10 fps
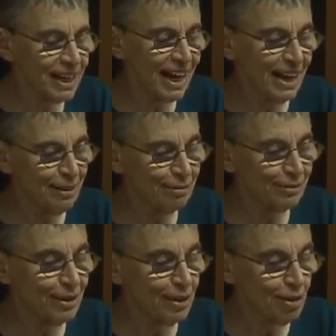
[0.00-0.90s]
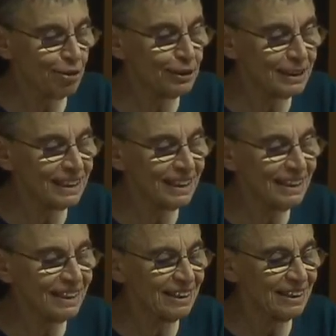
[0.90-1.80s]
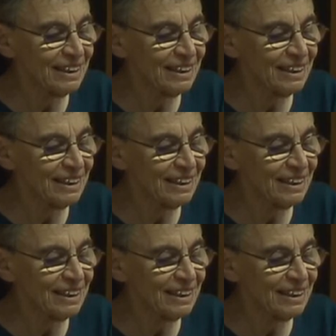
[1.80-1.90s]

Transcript: and a half, 13,